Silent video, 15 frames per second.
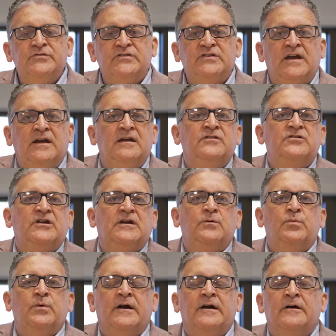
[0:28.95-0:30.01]

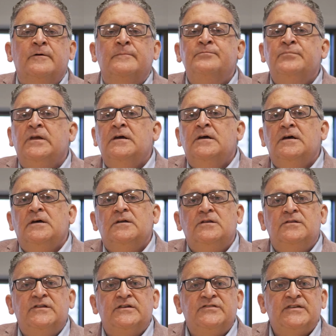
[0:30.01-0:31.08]
staging where
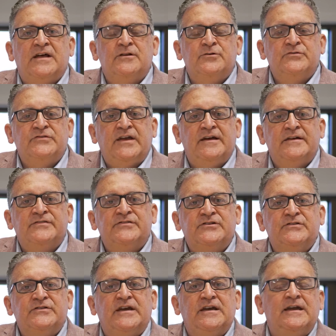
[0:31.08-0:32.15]
the seller's asked
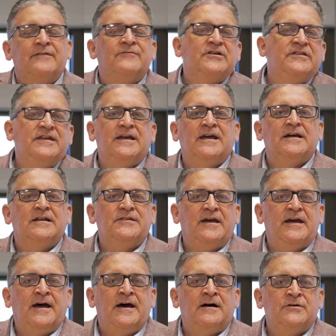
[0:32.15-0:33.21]
to take everything out of the
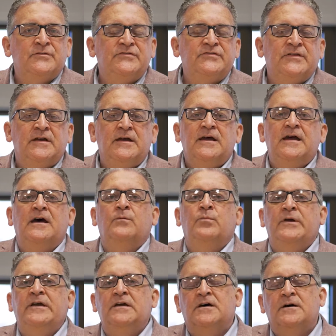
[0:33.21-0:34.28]
house and
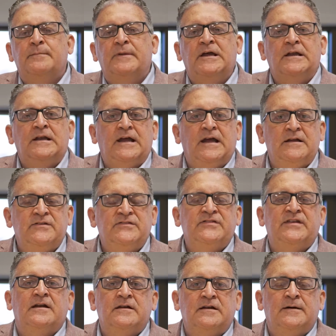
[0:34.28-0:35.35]
we come in and
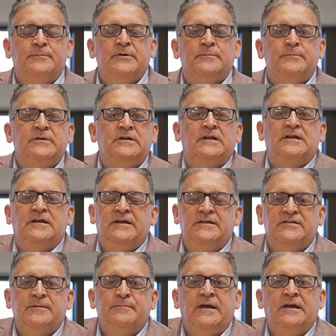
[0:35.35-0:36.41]
set it up completely
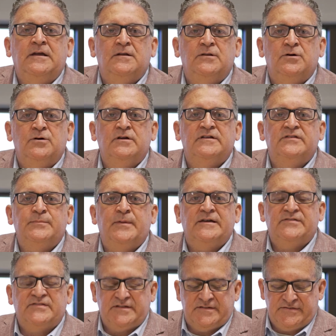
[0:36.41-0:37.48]
to make it look as
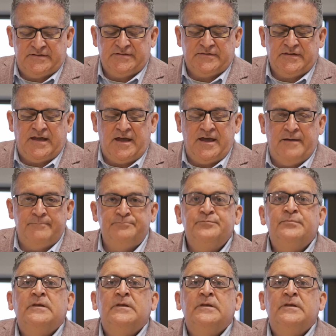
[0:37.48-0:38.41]
best as it can.